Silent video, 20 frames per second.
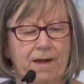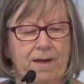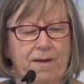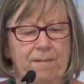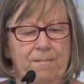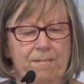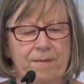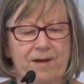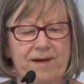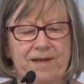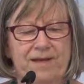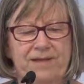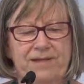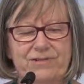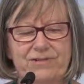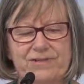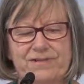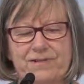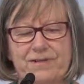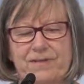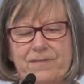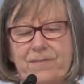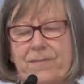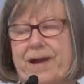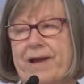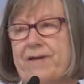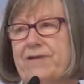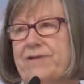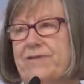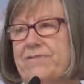My interest in
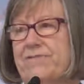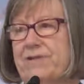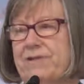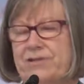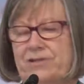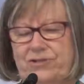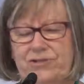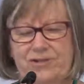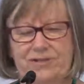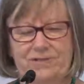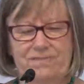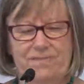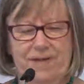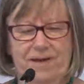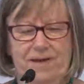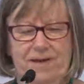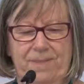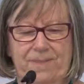comparative religion,